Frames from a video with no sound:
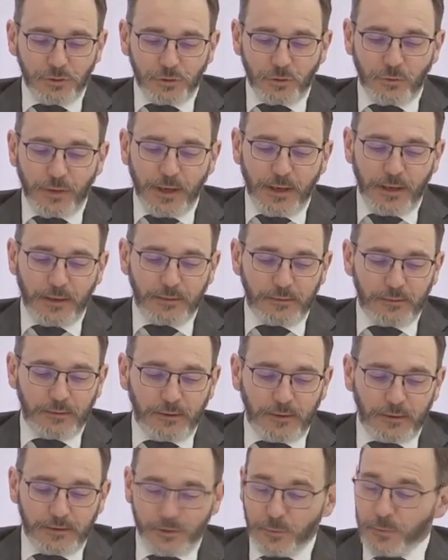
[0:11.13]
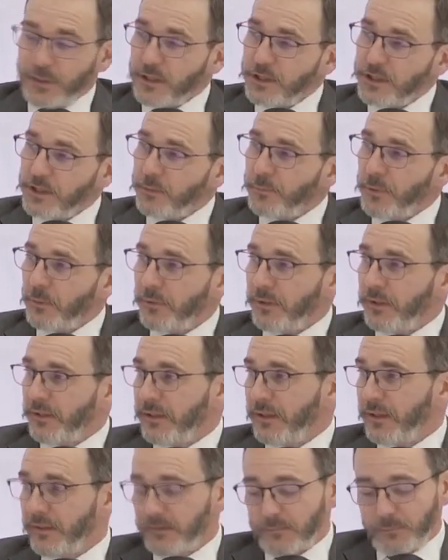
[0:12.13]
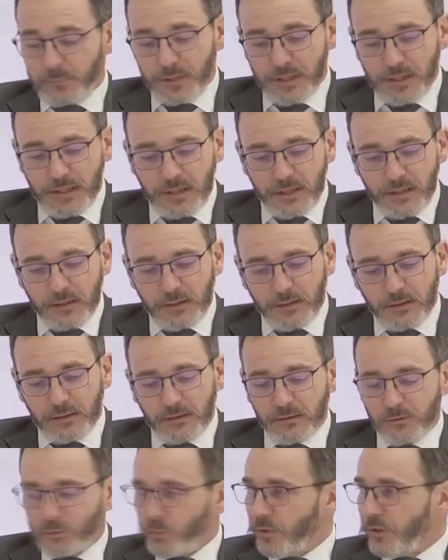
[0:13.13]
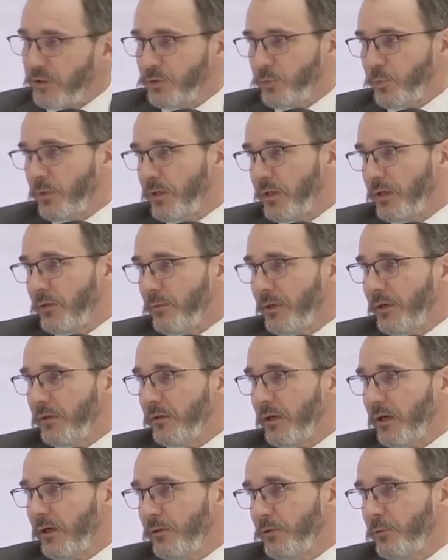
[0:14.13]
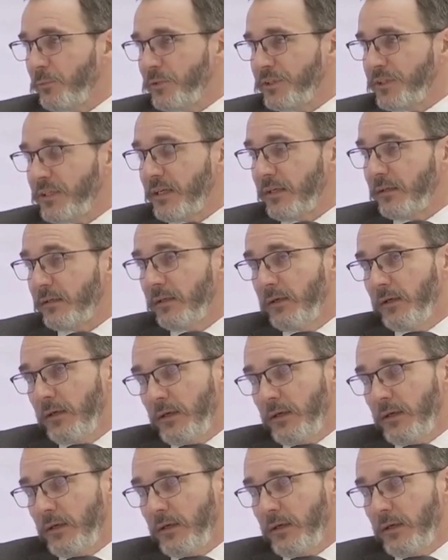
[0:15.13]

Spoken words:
So we had, as you mentioned, public debt peaking in 2020 around 100%.